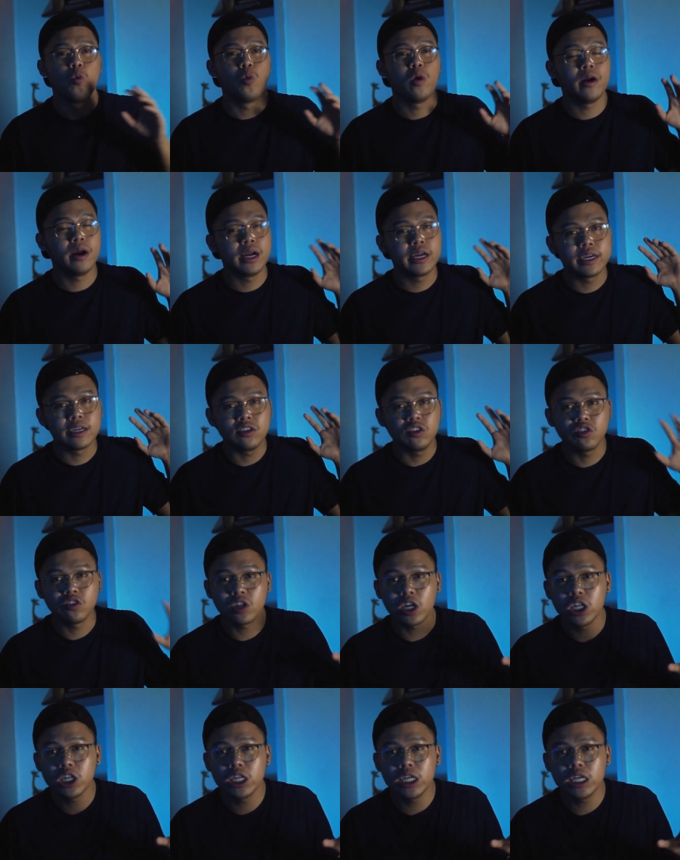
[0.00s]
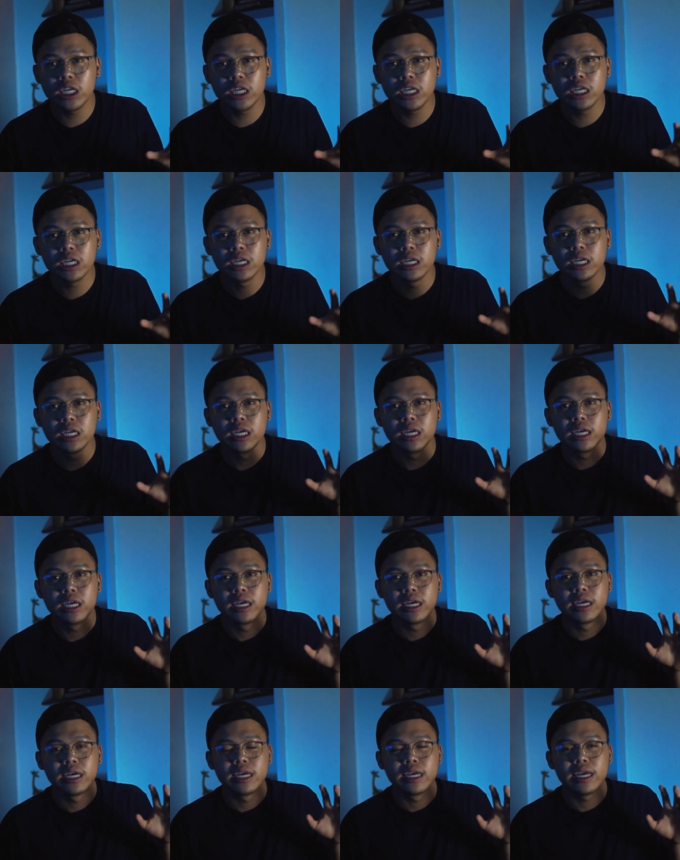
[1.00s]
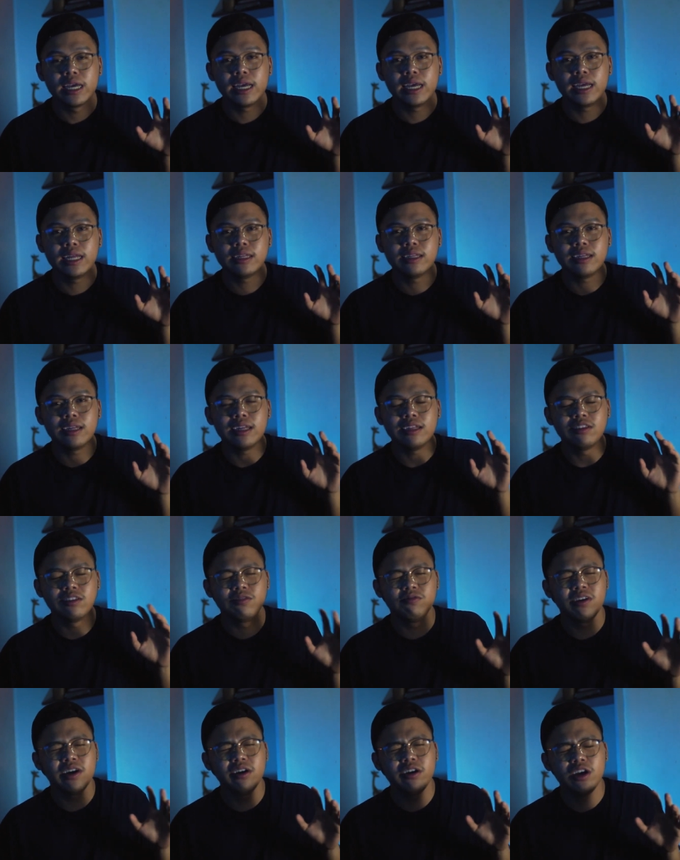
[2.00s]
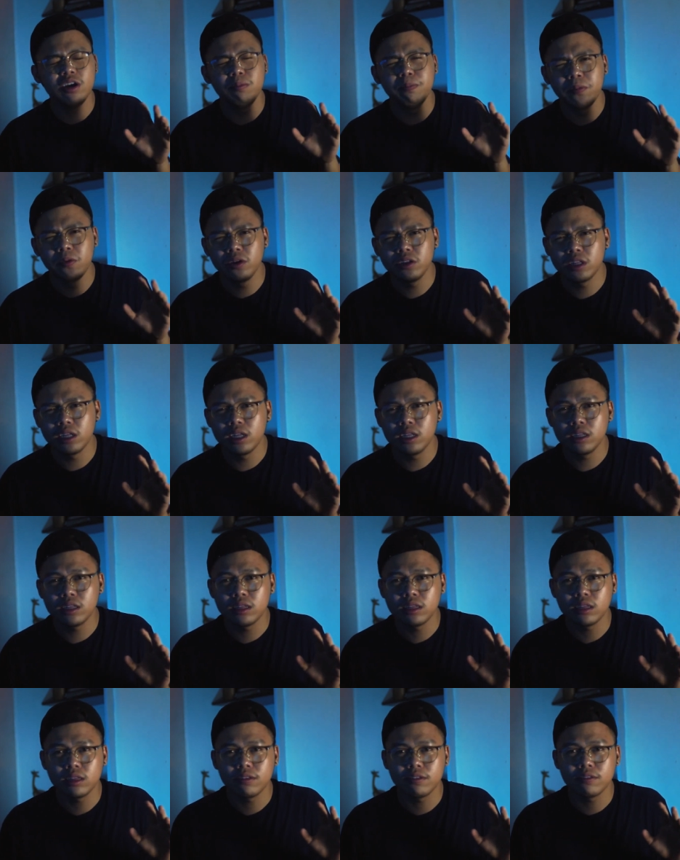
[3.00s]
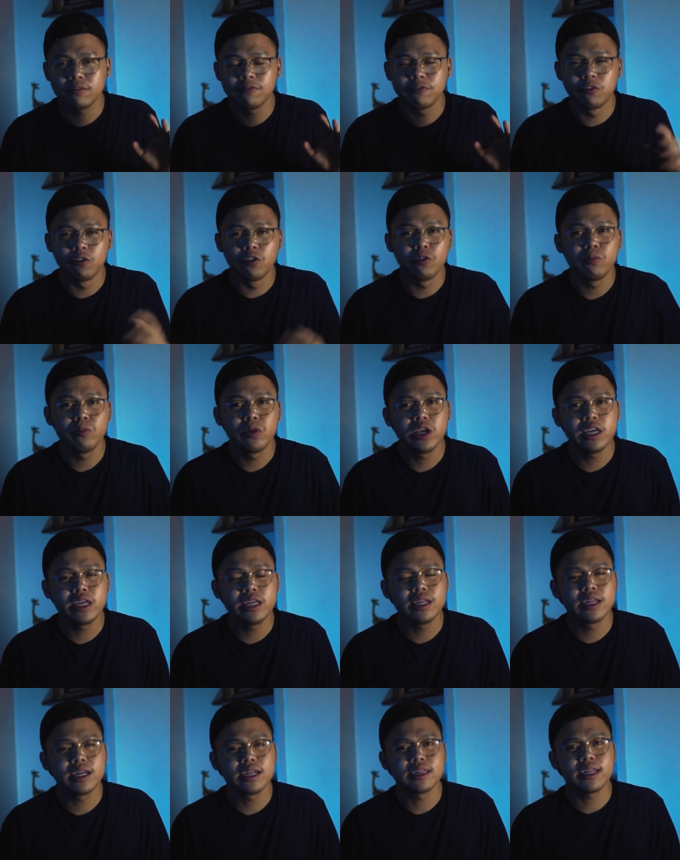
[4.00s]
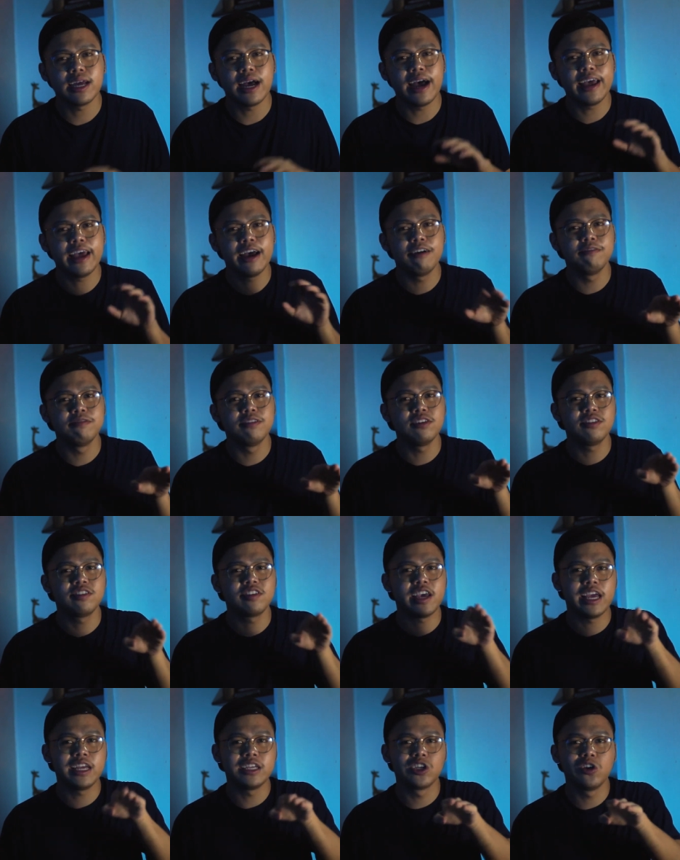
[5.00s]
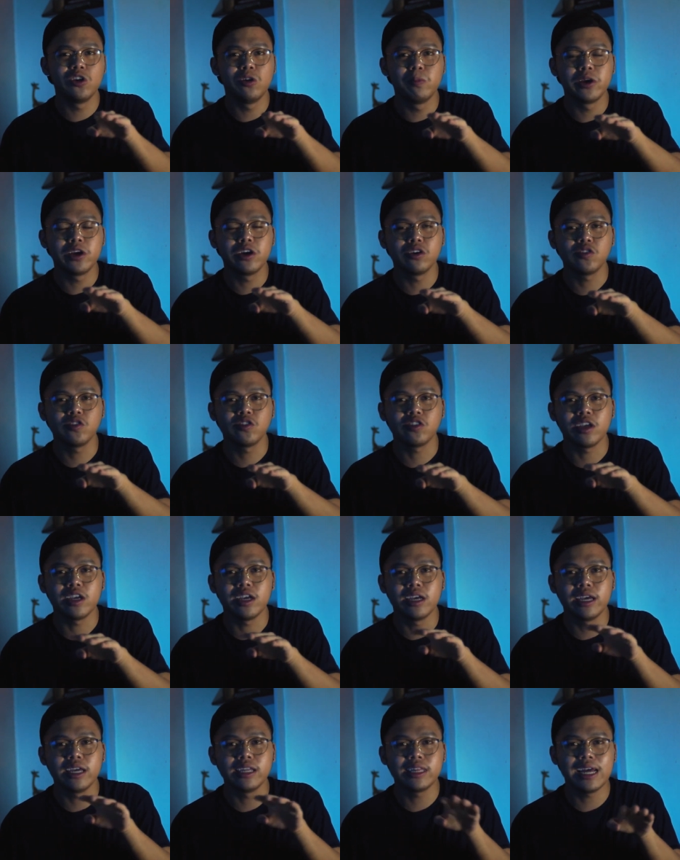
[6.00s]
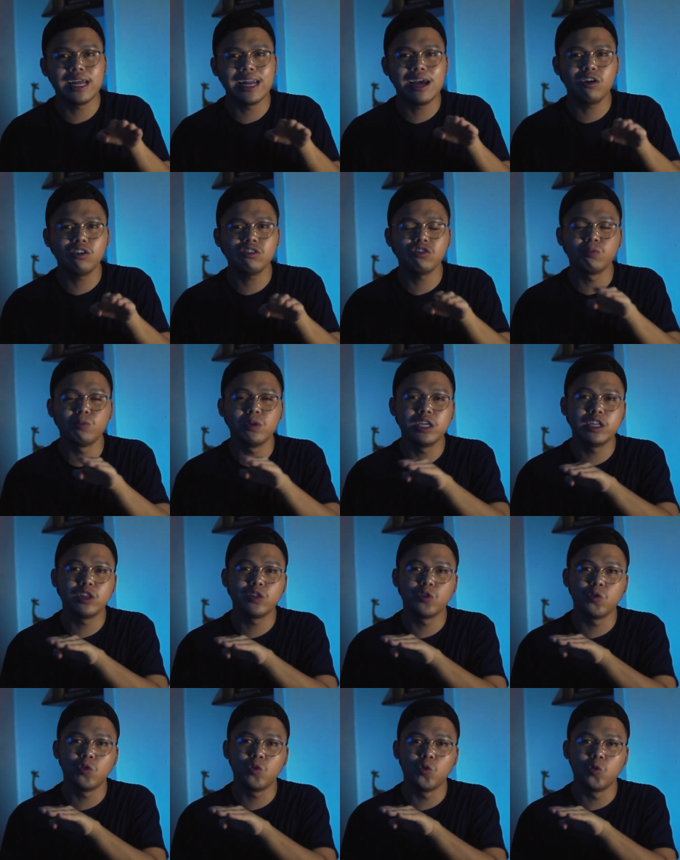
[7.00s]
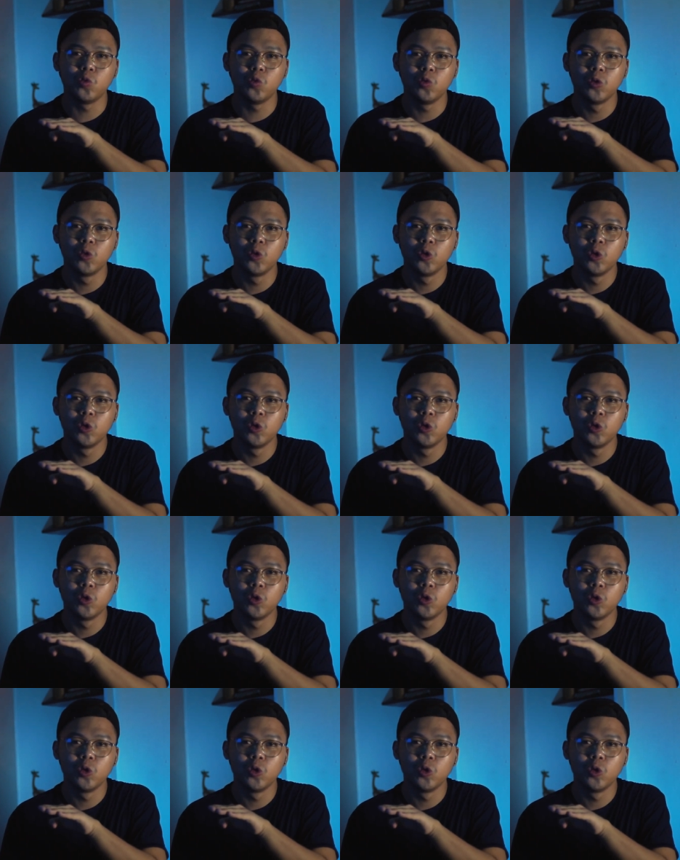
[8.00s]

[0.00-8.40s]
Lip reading: where I can study, and it's very important for me that I have this schedule because it allows me to